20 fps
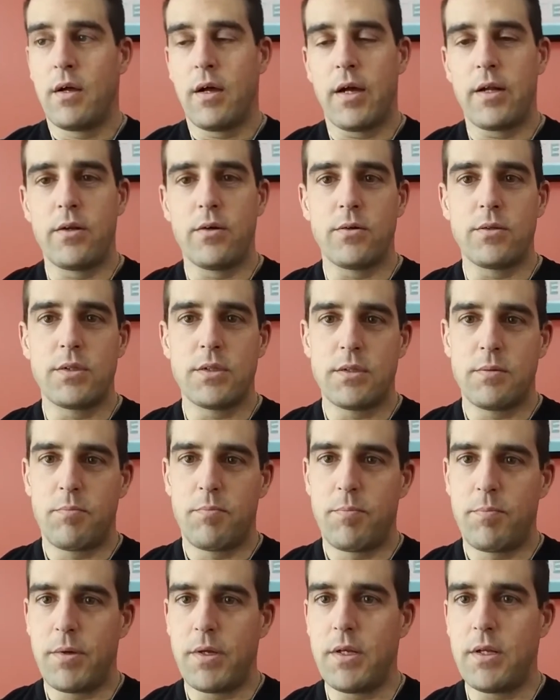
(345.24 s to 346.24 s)
I know just
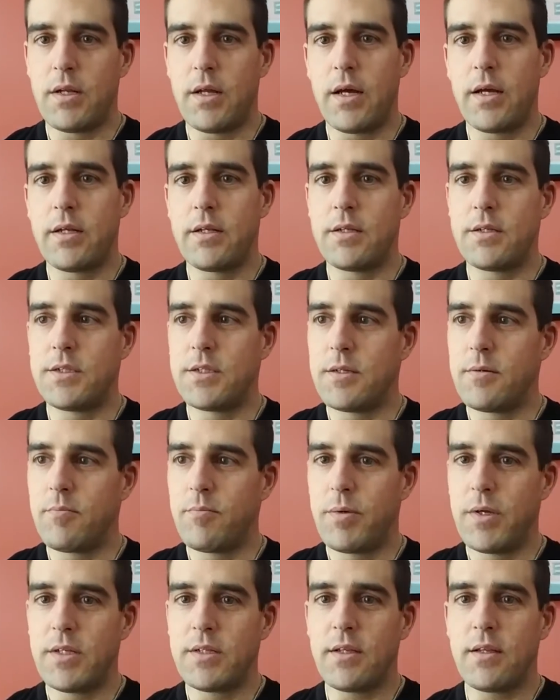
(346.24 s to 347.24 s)
Pete and I in the gym,
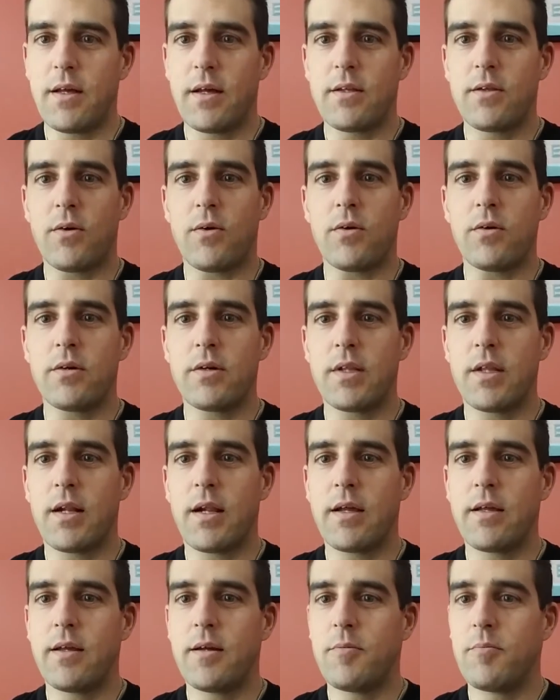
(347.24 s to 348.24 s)
Pete's a lot taller than
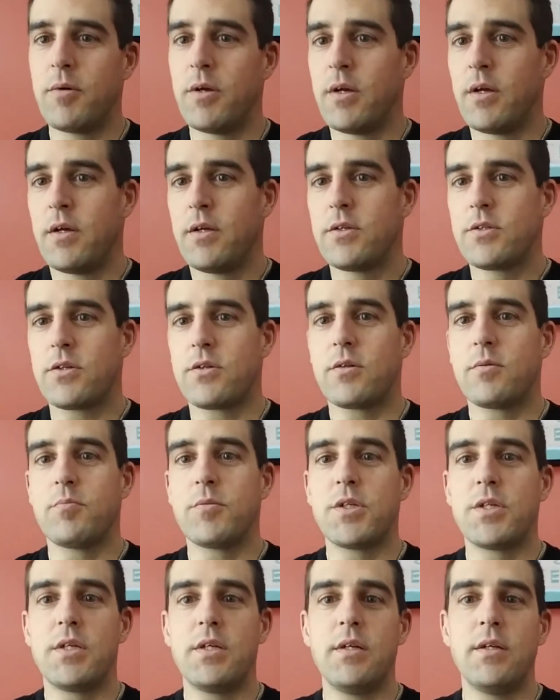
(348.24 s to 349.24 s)
I am. Certain
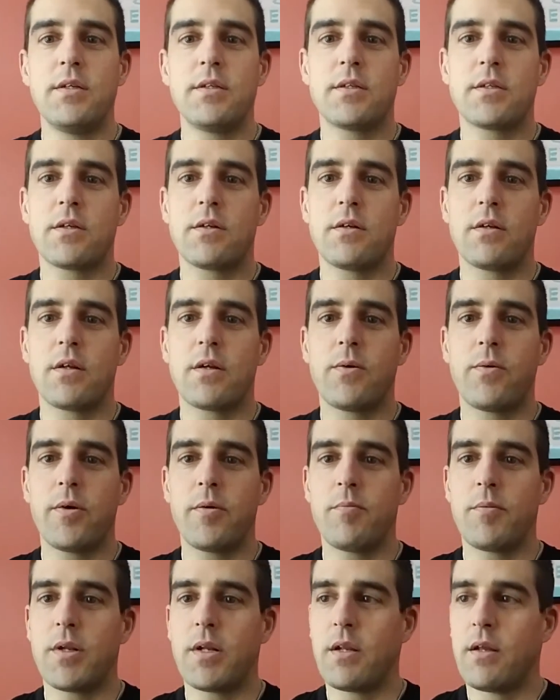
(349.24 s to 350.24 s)
machines, certain
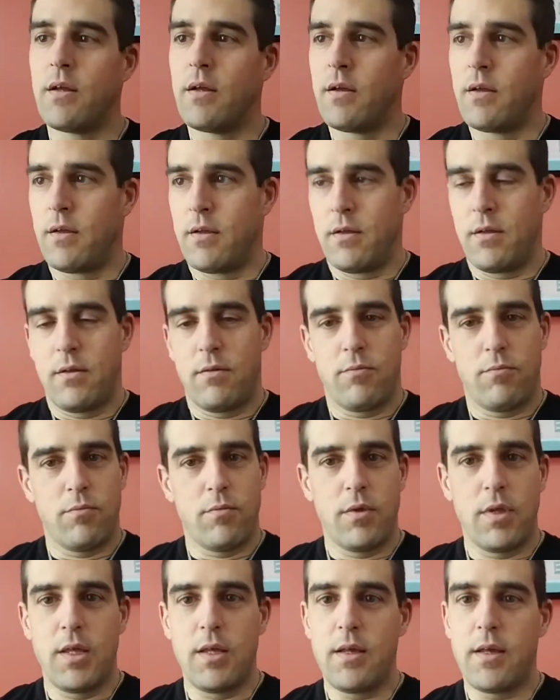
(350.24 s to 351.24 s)
equipment,
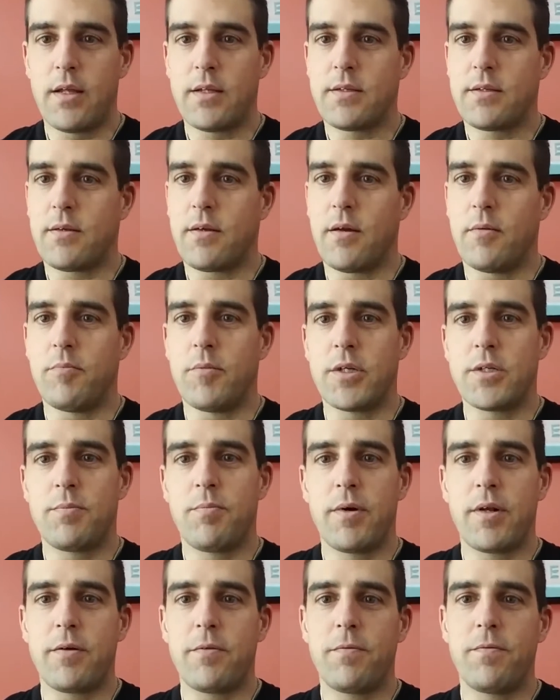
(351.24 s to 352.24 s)
he gets a much
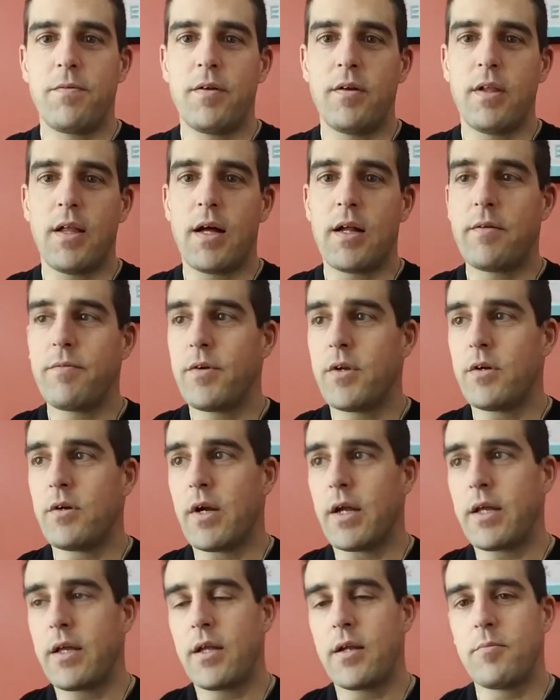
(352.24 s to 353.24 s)
better feel out of it, or
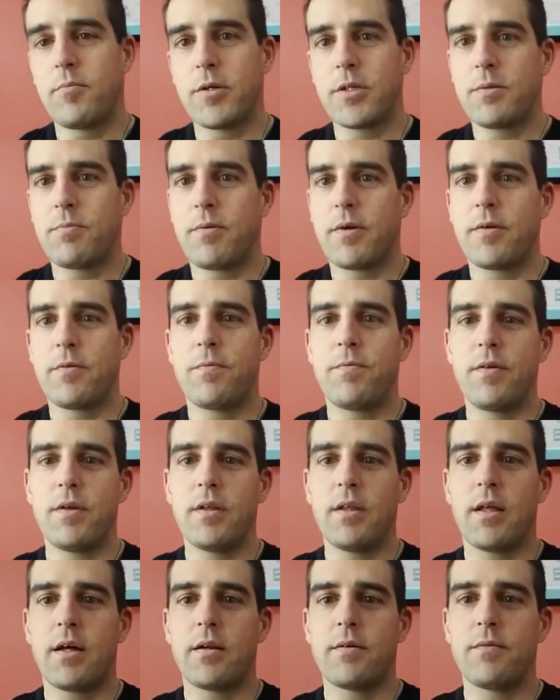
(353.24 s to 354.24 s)
I get a much better
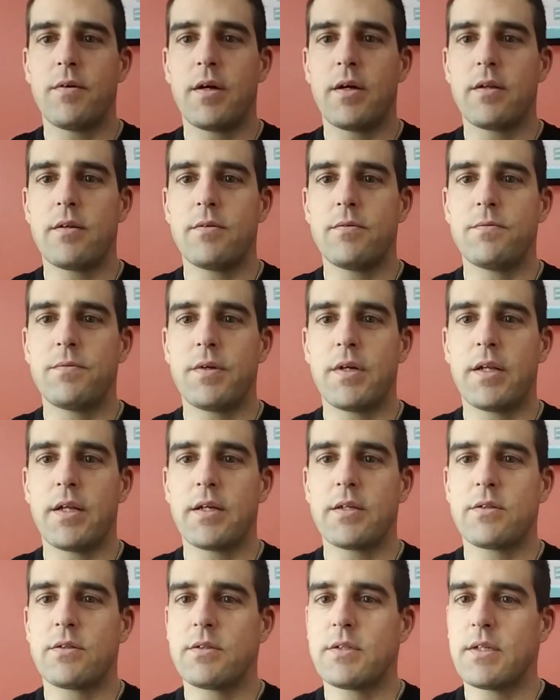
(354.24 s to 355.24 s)
feel out of an
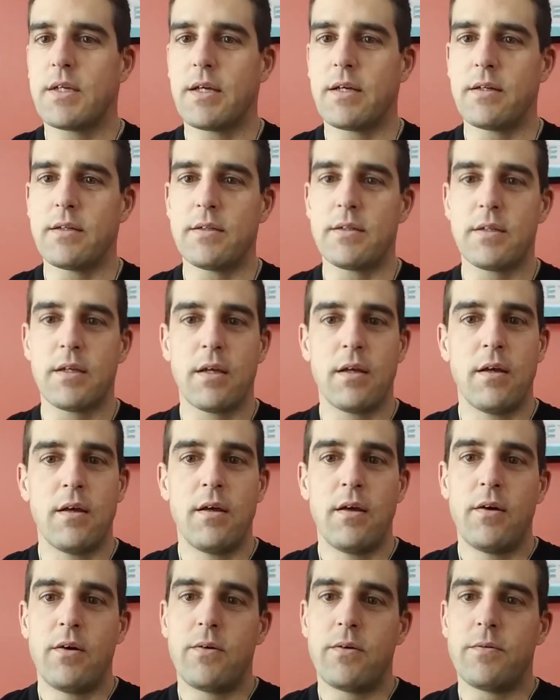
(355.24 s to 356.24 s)
exercise,
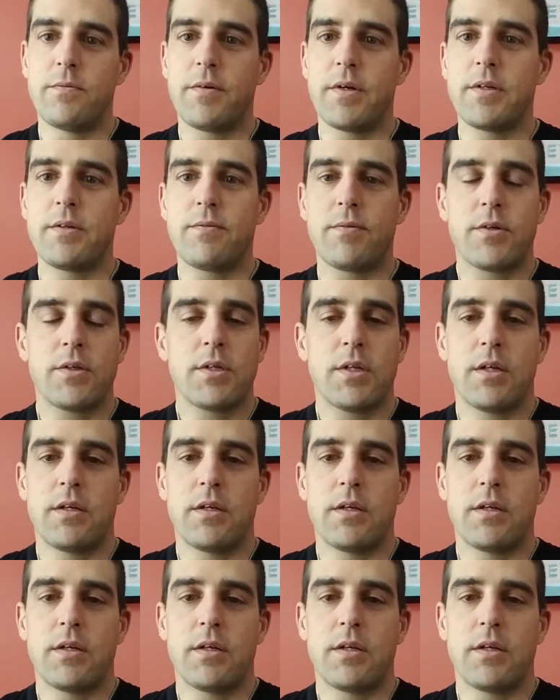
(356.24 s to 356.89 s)
or vice versa.